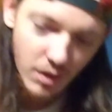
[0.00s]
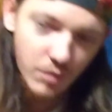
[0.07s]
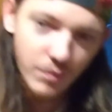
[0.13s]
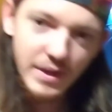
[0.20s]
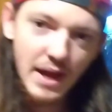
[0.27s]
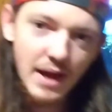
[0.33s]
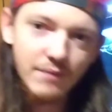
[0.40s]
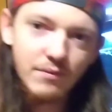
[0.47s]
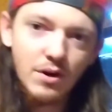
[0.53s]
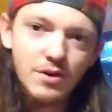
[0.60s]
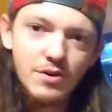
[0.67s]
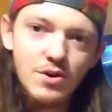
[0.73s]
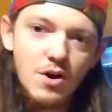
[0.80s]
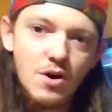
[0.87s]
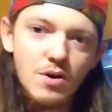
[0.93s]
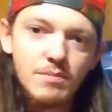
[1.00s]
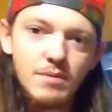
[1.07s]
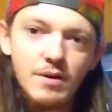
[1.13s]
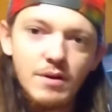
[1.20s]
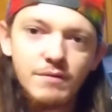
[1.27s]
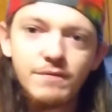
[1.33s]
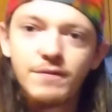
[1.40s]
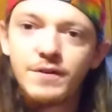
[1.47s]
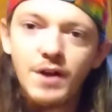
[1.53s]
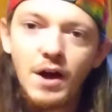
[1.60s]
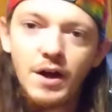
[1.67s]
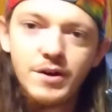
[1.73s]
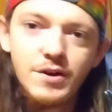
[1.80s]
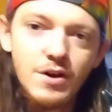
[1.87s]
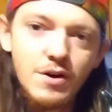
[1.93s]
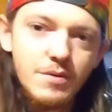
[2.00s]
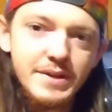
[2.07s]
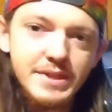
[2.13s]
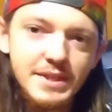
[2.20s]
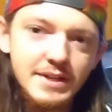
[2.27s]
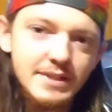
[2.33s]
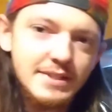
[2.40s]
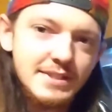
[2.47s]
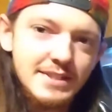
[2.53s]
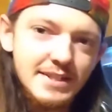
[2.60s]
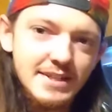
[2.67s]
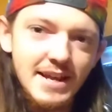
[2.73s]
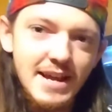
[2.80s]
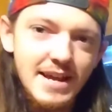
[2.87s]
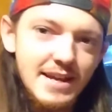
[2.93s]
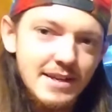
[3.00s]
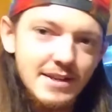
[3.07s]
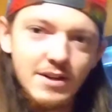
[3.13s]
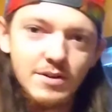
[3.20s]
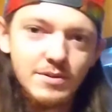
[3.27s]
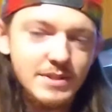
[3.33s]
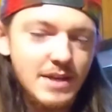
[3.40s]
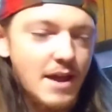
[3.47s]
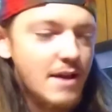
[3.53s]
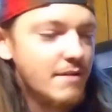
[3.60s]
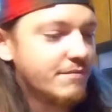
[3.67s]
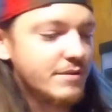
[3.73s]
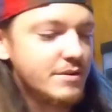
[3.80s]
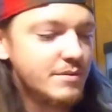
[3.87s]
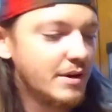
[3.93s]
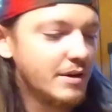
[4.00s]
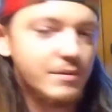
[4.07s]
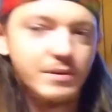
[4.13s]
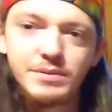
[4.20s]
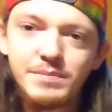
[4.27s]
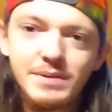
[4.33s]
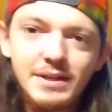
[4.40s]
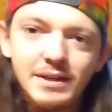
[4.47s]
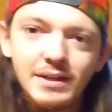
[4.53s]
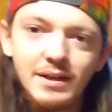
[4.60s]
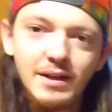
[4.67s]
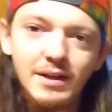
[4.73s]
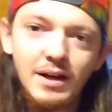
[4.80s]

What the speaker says: We have our gnome Fernando with us today. He goes everywhere with me.